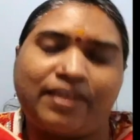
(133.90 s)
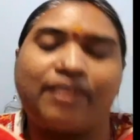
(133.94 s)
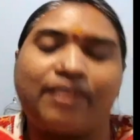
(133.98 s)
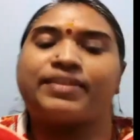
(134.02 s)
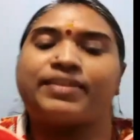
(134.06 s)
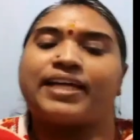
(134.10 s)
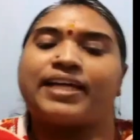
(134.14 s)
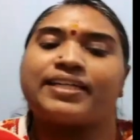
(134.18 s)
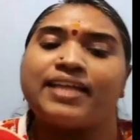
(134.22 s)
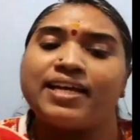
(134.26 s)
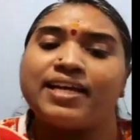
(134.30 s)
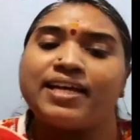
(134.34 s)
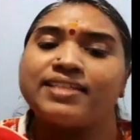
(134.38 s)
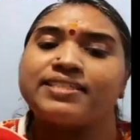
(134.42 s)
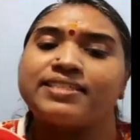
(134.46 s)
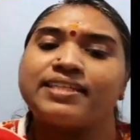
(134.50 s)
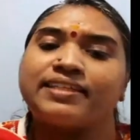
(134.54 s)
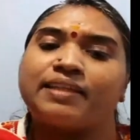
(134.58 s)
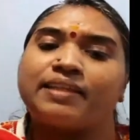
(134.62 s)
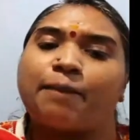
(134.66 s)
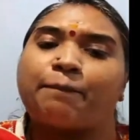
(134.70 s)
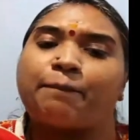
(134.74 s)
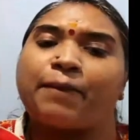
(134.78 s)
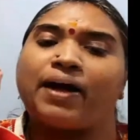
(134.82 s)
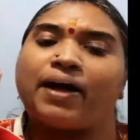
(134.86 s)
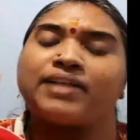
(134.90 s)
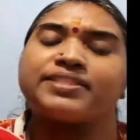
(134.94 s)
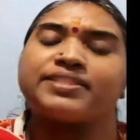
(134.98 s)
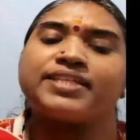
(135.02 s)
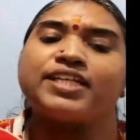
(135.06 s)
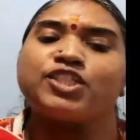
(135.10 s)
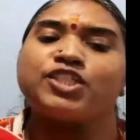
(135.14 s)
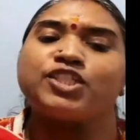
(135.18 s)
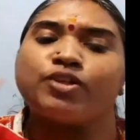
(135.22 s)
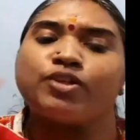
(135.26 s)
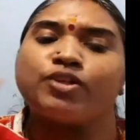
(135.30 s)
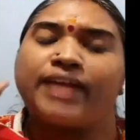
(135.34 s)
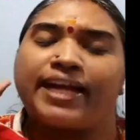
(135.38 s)
That is, the person
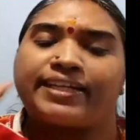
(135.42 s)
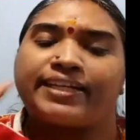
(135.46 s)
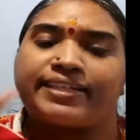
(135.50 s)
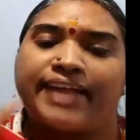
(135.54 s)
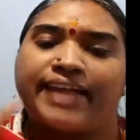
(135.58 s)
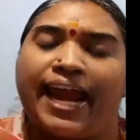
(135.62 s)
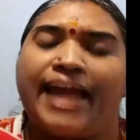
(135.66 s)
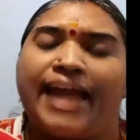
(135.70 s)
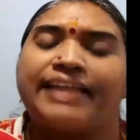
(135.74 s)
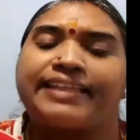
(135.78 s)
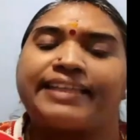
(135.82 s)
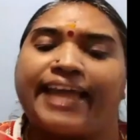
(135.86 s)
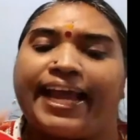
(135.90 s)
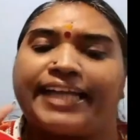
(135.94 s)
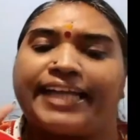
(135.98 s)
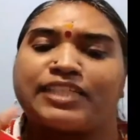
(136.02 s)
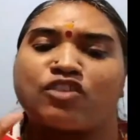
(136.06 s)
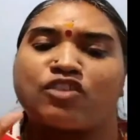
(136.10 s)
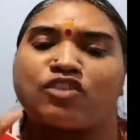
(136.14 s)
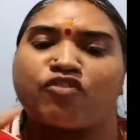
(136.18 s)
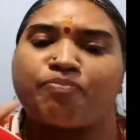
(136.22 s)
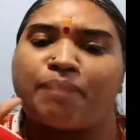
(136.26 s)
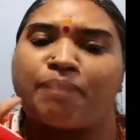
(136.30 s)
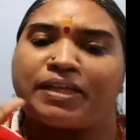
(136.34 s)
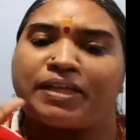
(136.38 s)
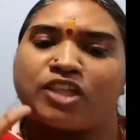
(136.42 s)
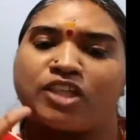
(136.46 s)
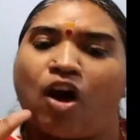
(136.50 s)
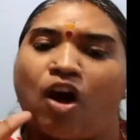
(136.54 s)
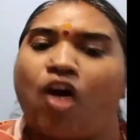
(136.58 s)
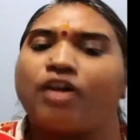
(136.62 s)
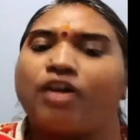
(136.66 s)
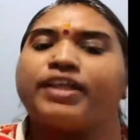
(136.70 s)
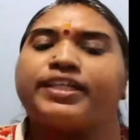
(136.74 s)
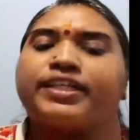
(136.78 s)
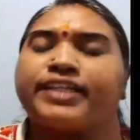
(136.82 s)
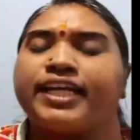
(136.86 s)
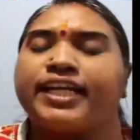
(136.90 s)
should attain the age of
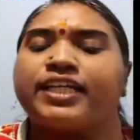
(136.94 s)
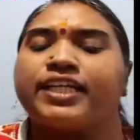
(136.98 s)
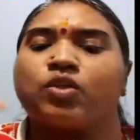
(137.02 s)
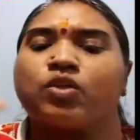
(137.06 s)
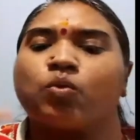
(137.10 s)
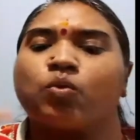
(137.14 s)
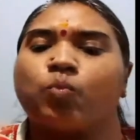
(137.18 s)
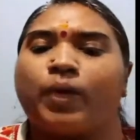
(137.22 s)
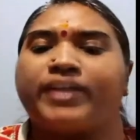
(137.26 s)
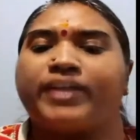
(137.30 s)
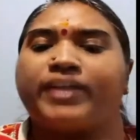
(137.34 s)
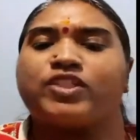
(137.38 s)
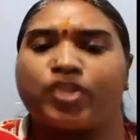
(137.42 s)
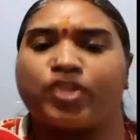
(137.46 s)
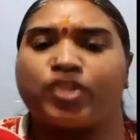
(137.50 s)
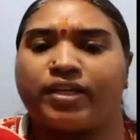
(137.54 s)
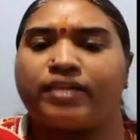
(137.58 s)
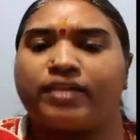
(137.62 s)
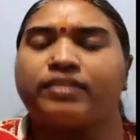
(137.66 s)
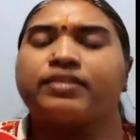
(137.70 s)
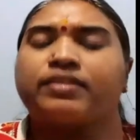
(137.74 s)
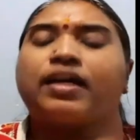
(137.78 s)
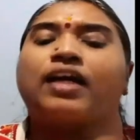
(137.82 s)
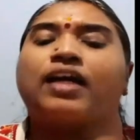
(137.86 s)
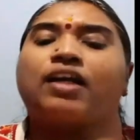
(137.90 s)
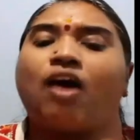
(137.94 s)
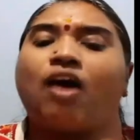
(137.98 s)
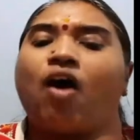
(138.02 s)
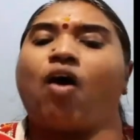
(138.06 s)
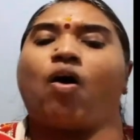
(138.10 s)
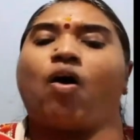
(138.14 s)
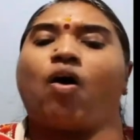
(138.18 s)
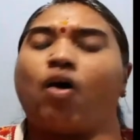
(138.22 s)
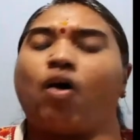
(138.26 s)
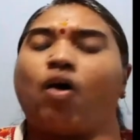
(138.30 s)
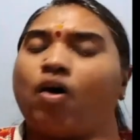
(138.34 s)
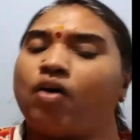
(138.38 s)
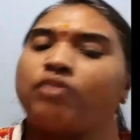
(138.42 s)
majority to which the law
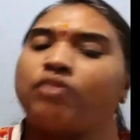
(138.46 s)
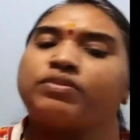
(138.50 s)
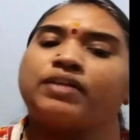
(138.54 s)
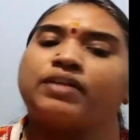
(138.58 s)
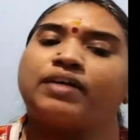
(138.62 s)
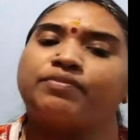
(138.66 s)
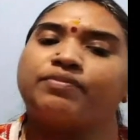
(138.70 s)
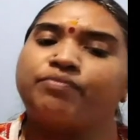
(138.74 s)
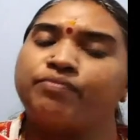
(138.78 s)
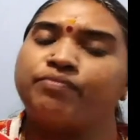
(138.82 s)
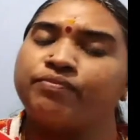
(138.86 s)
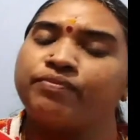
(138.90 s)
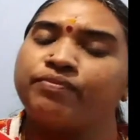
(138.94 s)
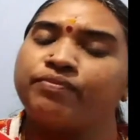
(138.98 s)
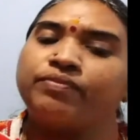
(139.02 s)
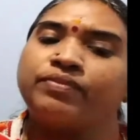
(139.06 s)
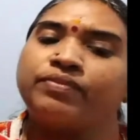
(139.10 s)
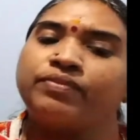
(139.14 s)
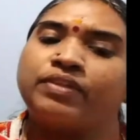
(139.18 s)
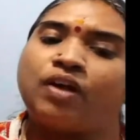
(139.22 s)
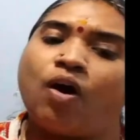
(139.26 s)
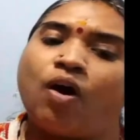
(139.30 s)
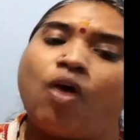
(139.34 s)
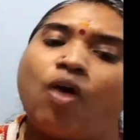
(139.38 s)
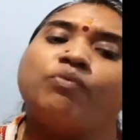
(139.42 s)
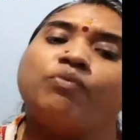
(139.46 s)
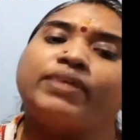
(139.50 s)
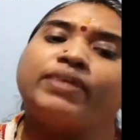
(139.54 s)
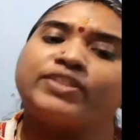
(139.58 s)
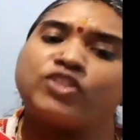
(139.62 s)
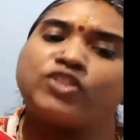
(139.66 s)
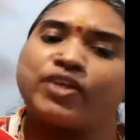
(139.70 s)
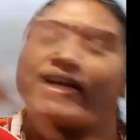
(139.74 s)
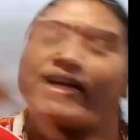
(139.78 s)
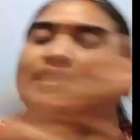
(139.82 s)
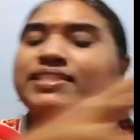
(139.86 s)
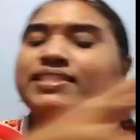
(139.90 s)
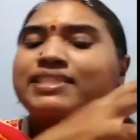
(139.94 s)
or the law which
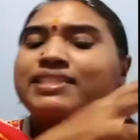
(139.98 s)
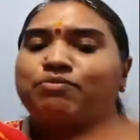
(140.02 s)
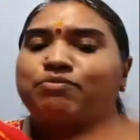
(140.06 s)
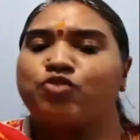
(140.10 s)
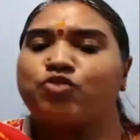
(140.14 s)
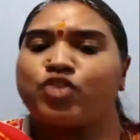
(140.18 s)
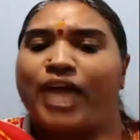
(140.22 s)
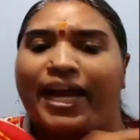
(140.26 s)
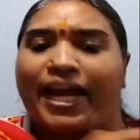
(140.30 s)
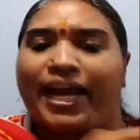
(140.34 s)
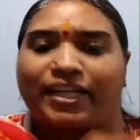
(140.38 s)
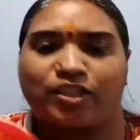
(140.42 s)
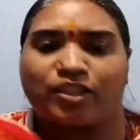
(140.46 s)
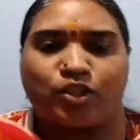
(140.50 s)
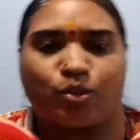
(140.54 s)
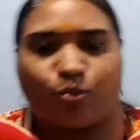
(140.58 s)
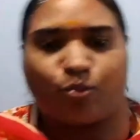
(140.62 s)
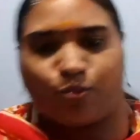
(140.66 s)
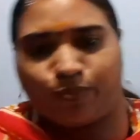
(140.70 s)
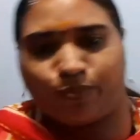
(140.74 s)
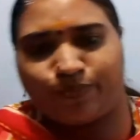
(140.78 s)
he is subject to.